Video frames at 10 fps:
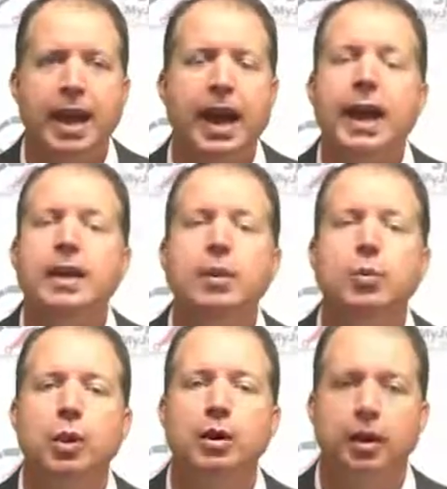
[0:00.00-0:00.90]
Any
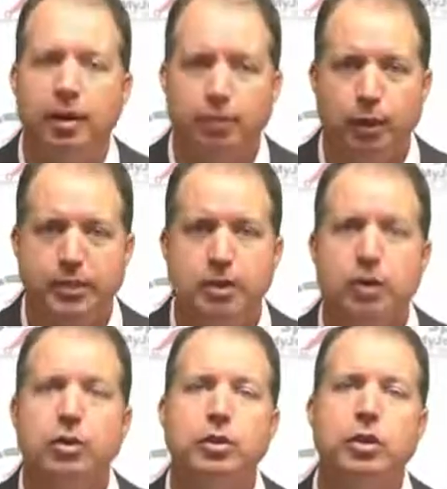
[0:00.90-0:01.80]
one of which
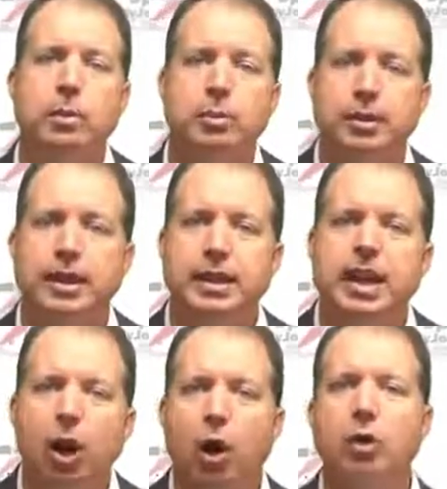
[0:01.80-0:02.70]
could completely
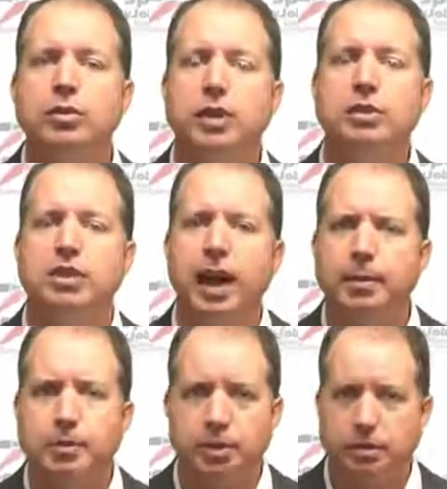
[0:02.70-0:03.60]
halt a job
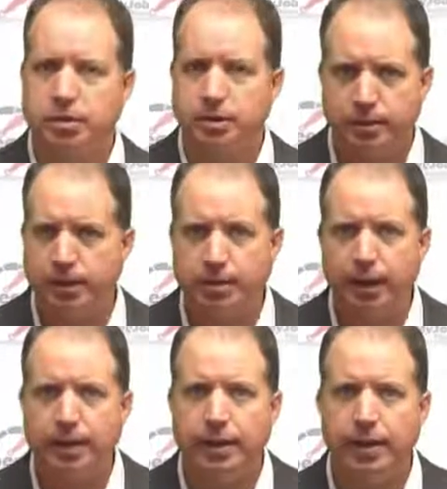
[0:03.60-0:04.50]
search, right?